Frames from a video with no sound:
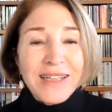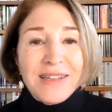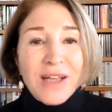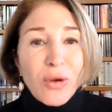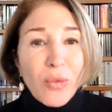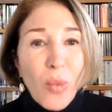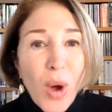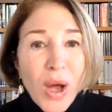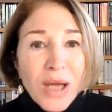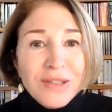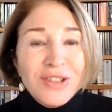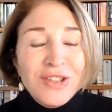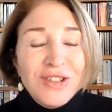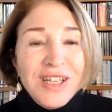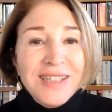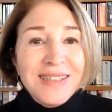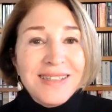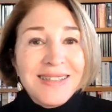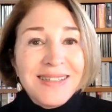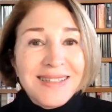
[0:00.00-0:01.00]
There was
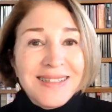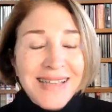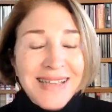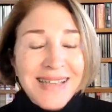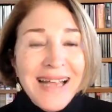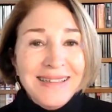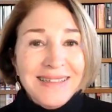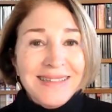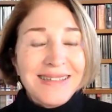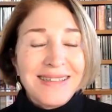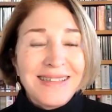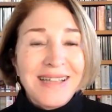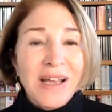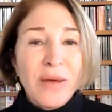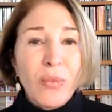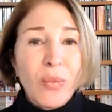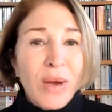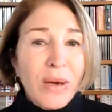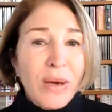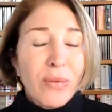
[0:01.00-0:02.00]
this sense that
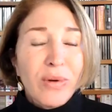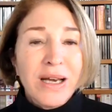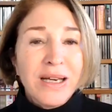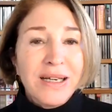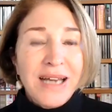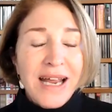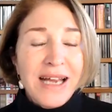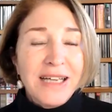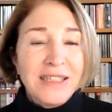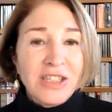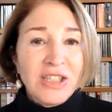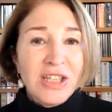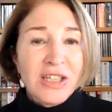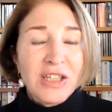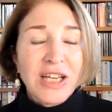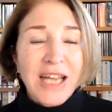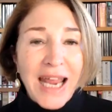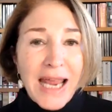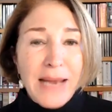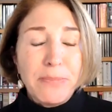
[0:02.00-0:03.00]
we were a nation
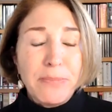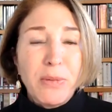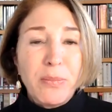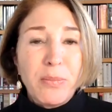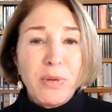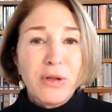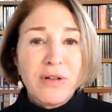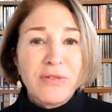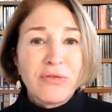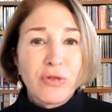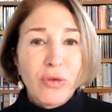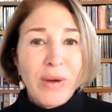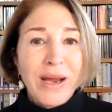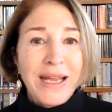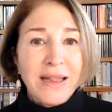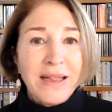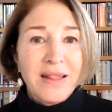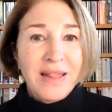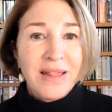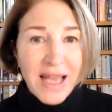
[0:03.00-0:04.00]
capable of
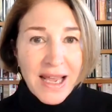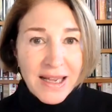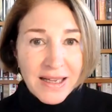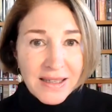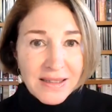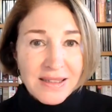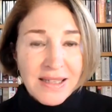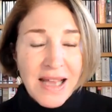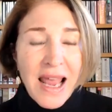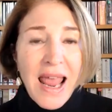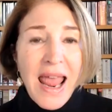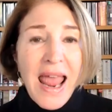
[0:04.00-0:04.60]
great things.